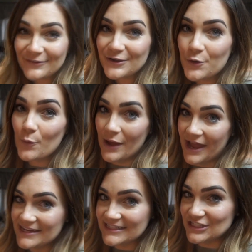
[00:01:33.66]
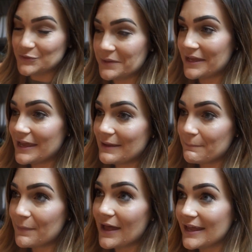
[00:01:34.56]
don't know what I did to it,
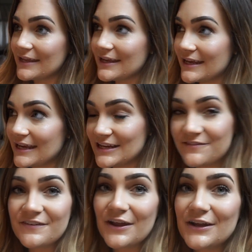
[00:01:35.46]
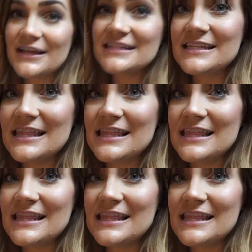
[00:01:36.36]
but in fairness,